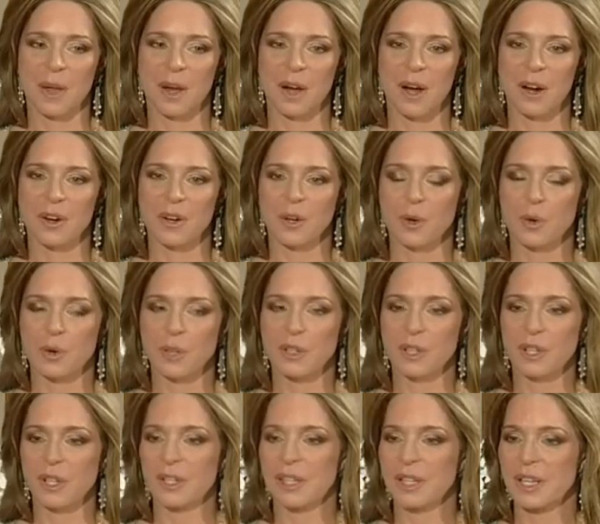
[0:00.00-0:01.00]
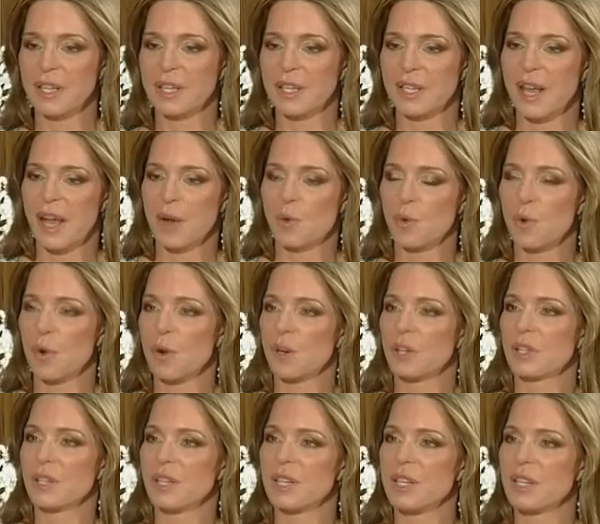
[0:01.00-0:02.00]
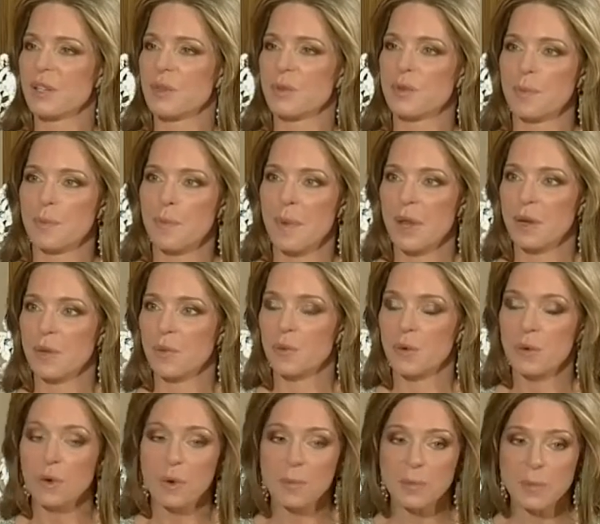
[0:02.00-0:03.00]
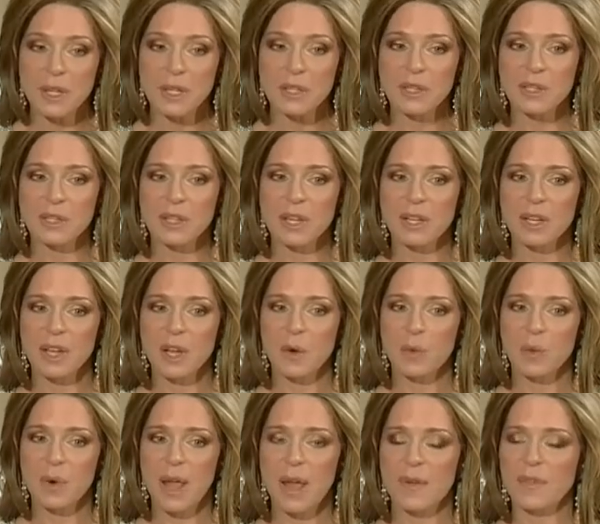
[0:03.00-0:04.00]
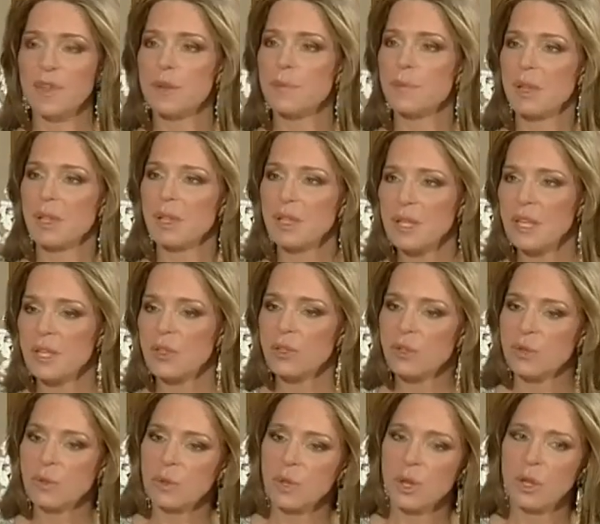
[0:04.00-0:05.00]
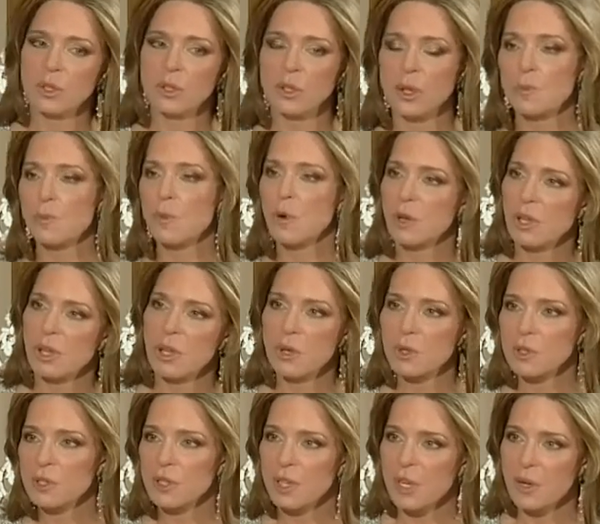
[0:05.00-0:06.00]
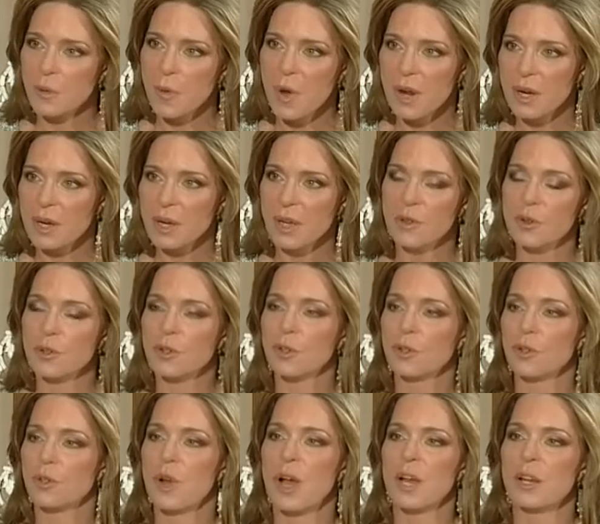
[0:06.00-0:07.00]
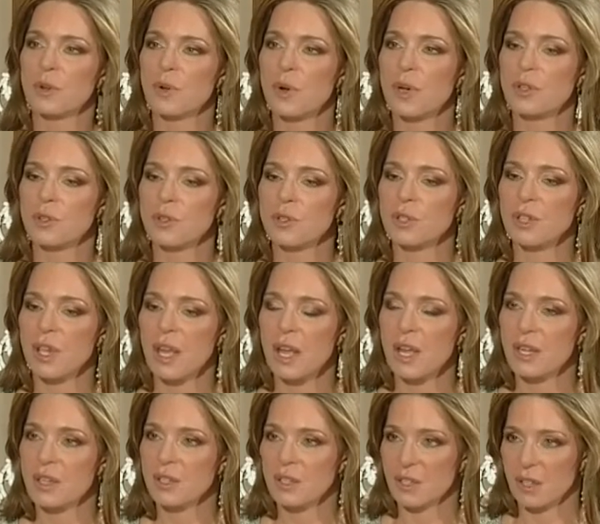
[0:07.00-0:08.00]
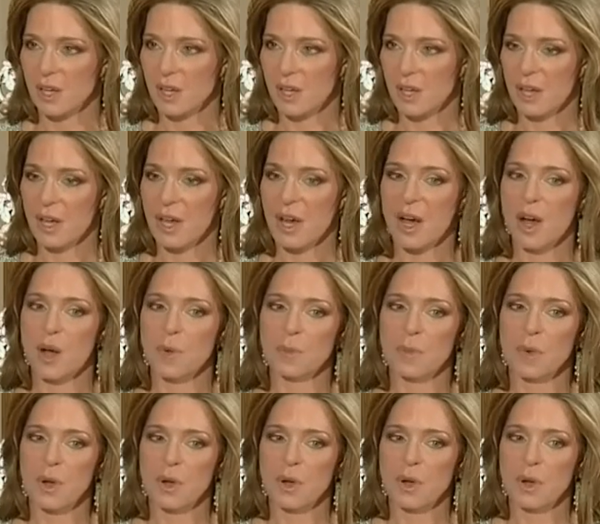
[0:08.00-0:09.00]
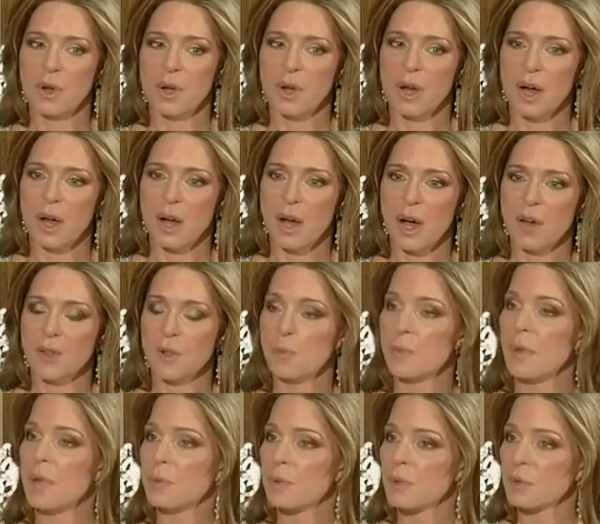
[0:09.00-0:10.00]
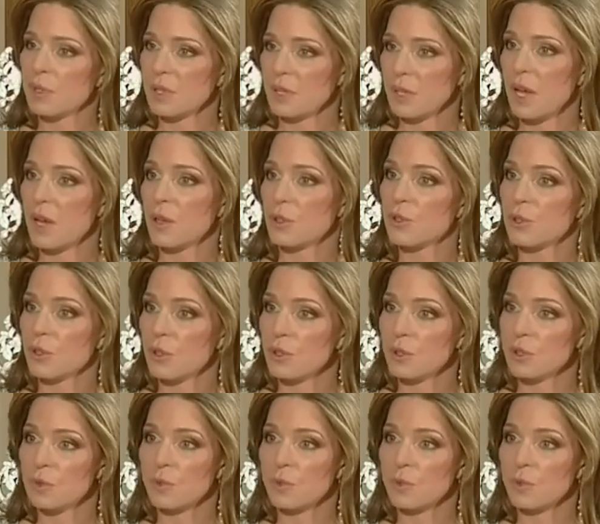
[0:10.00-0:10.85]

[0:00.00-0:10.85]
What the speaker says: our increasingly networked and interdependent world means that we have the ability to look more closely at one another, to try to understand other peoples and cultures